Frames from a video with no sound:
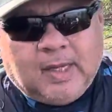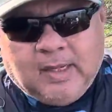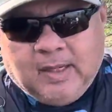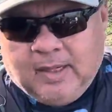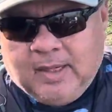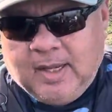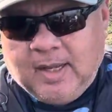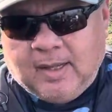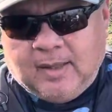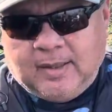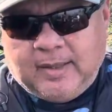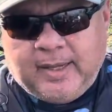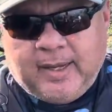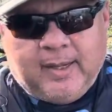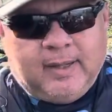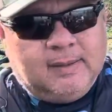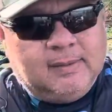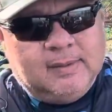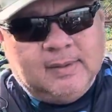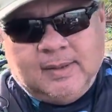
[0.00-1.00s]
killed
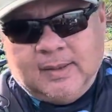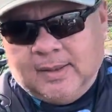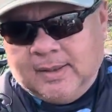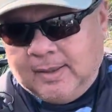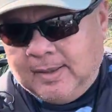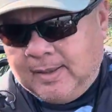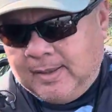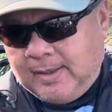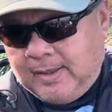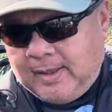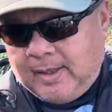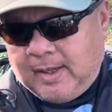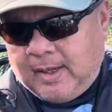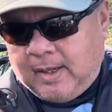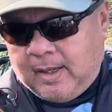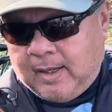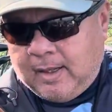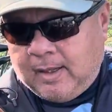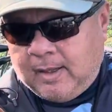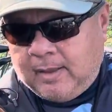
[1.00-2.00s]
it.
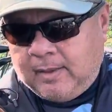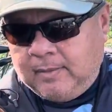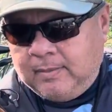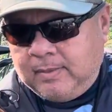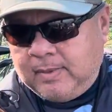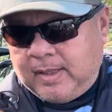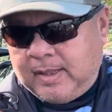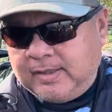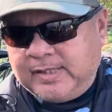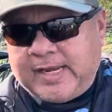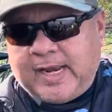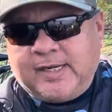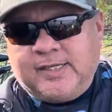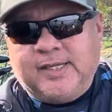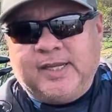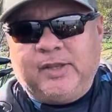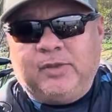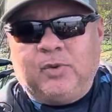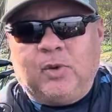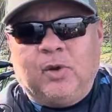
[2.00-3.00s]
I was
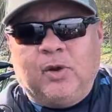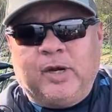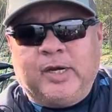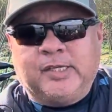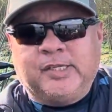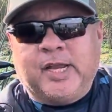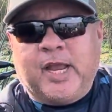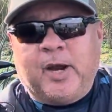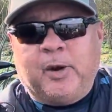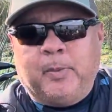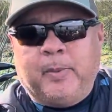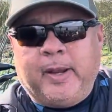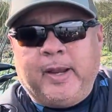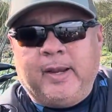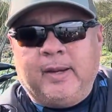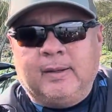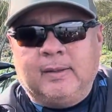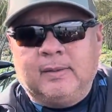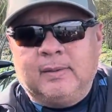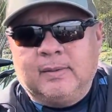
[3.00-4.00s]
actually throwing a
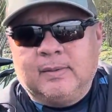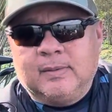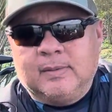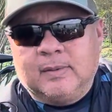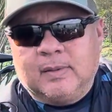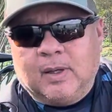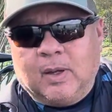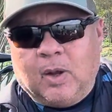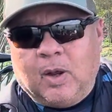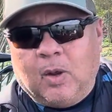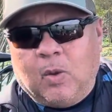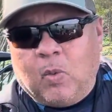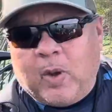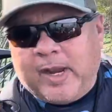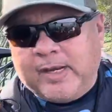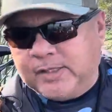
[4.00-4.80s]
chatterbait, white